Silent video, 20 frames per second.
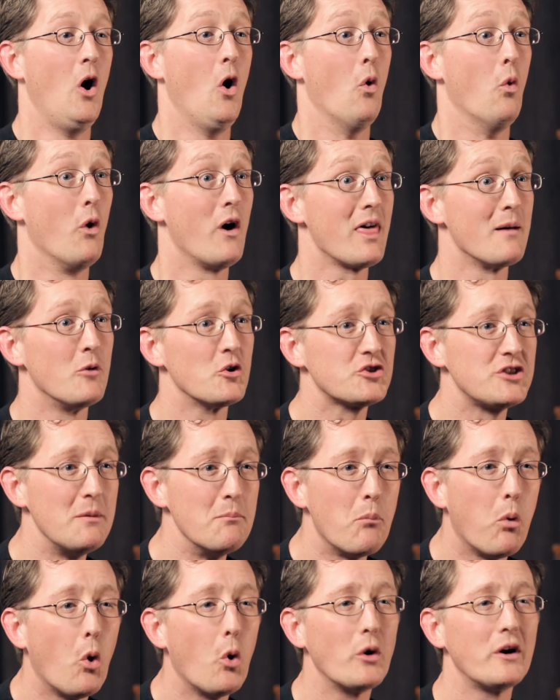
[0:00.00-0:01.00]
One of the most
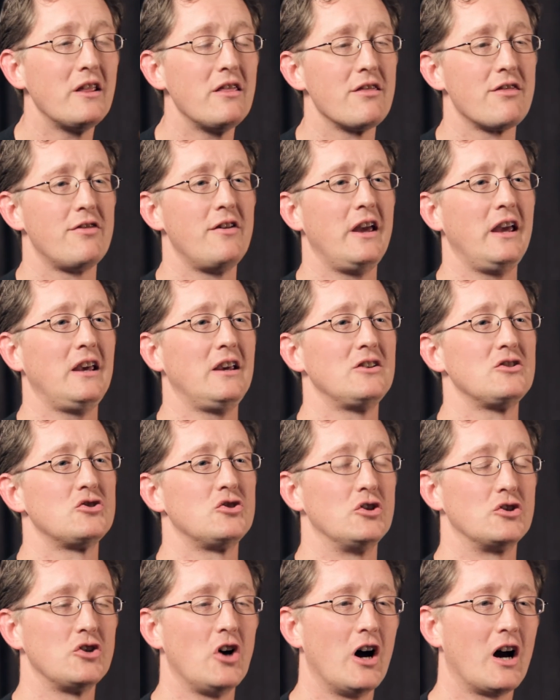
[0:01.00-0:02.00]
important things
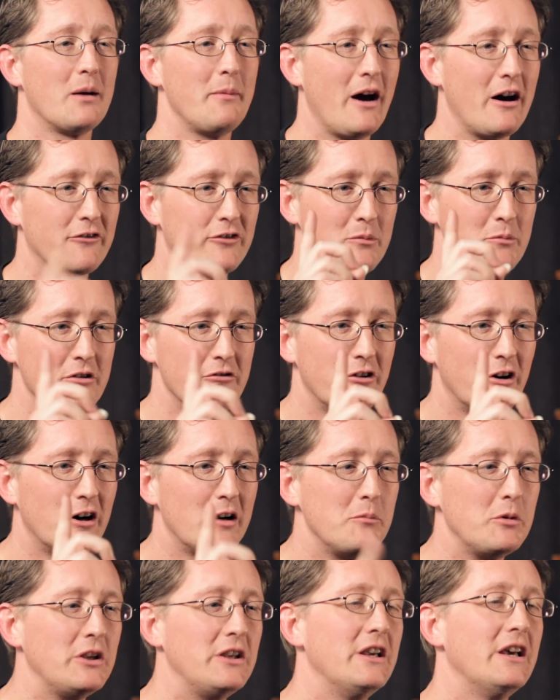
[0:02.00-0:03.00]
to talk about from the very
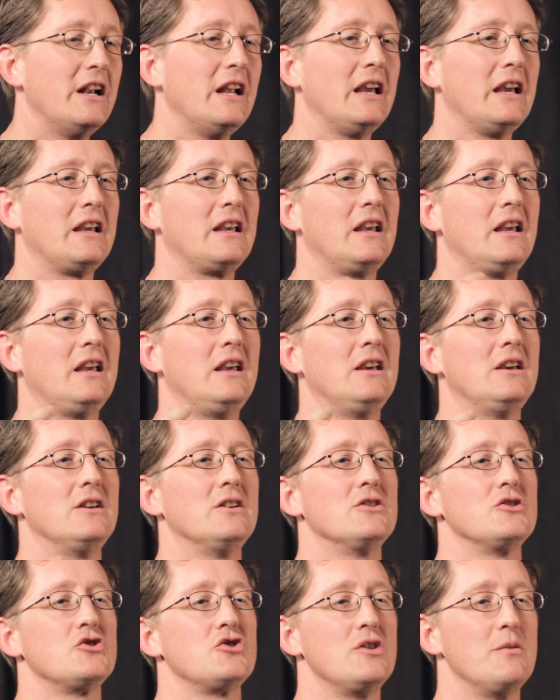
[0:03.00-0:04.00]
beginning
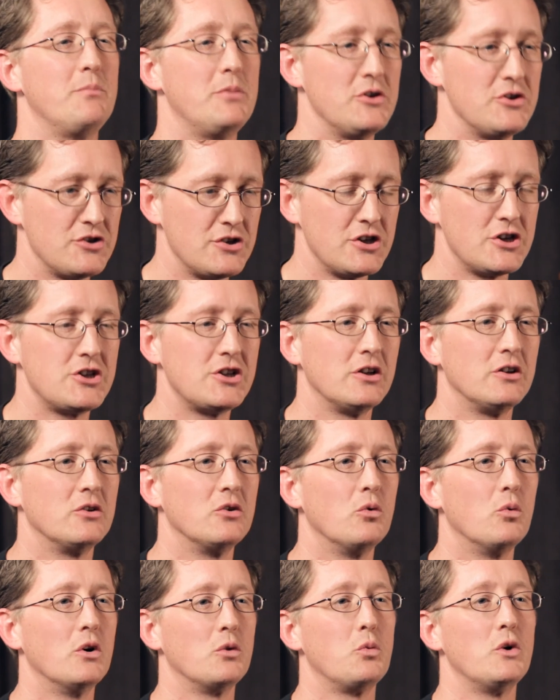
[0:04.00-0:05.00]
is the position
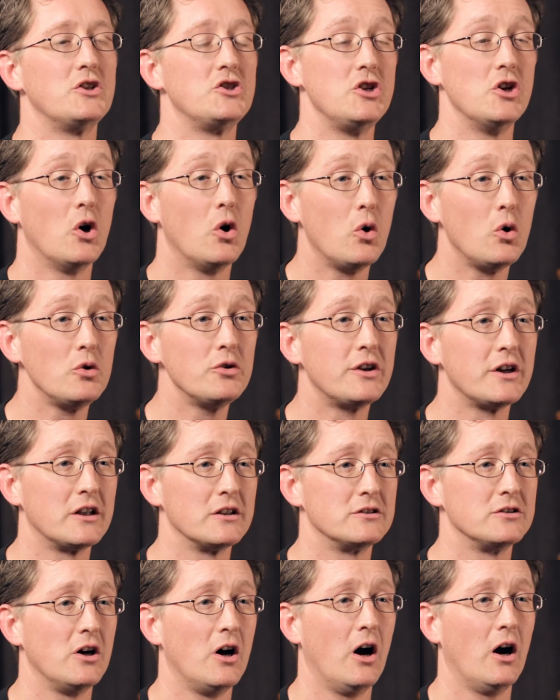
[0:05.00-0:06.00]
with which you hold the
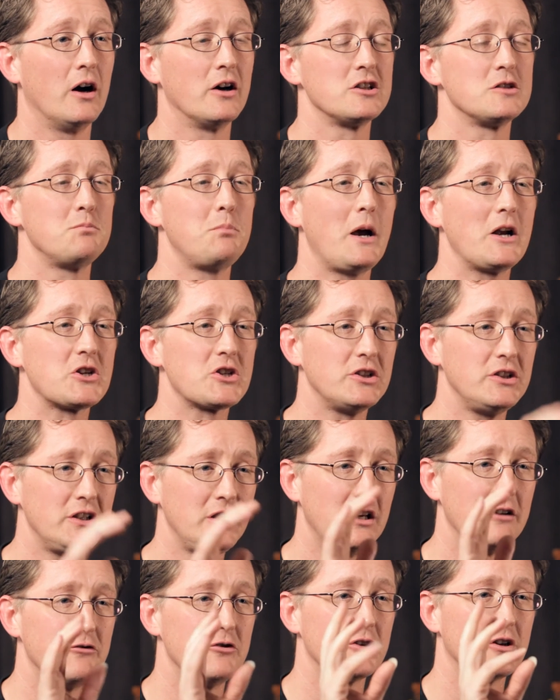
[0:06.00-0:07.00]
guitar,
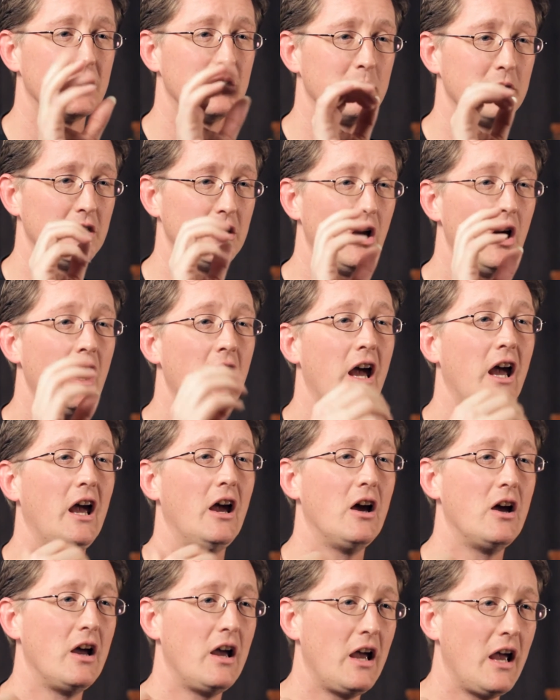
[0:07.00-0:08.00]
especially if you're going to be
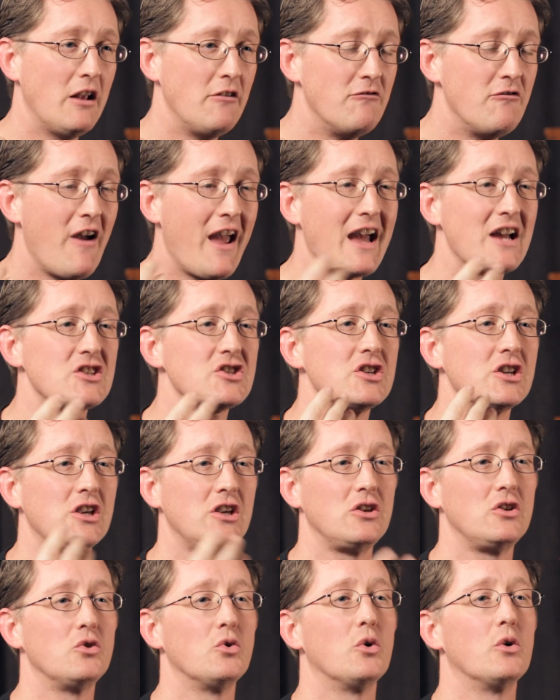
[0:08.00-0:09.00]

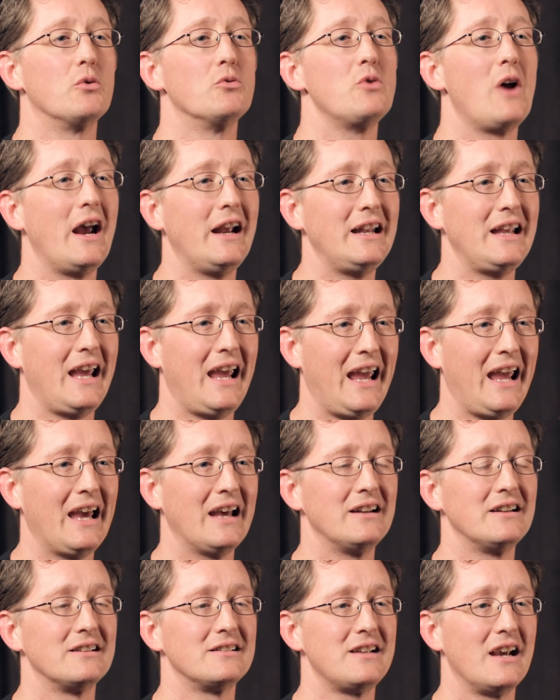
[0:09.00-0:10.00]
advancing your right
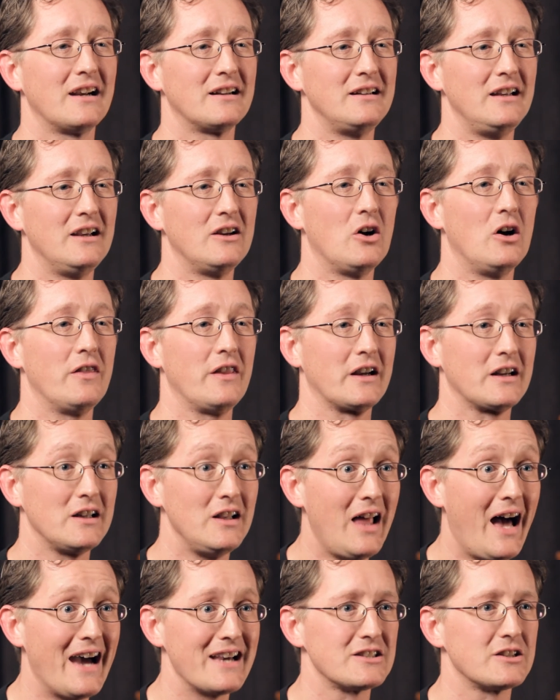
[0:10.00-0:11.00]
hand technique on the
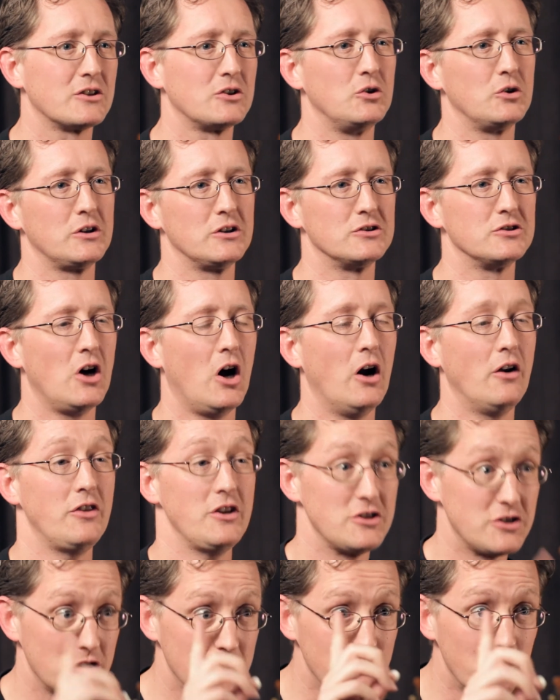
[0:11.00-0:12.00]
classical guitar.
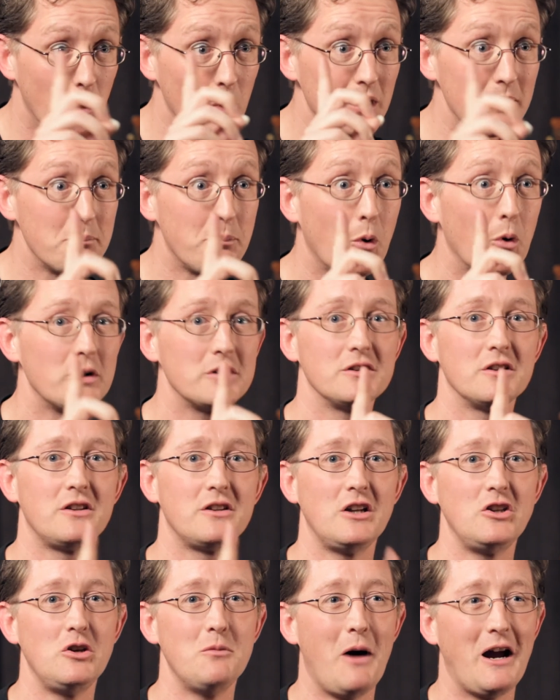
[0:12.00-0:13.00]
This is more important
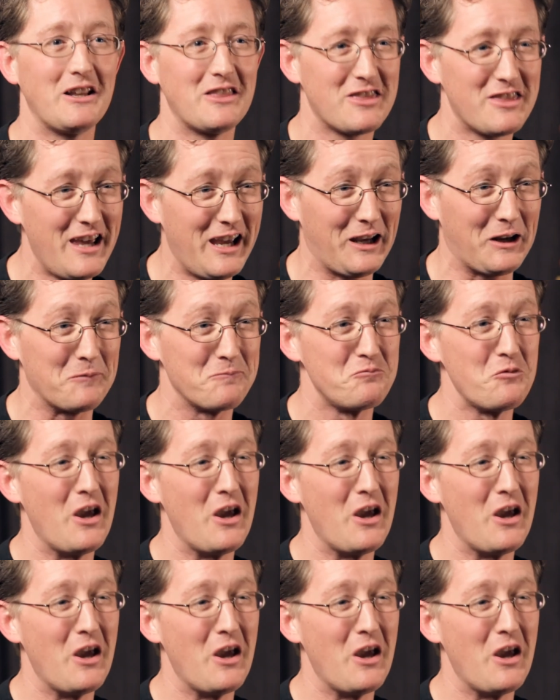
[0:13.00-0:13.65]
than you might think.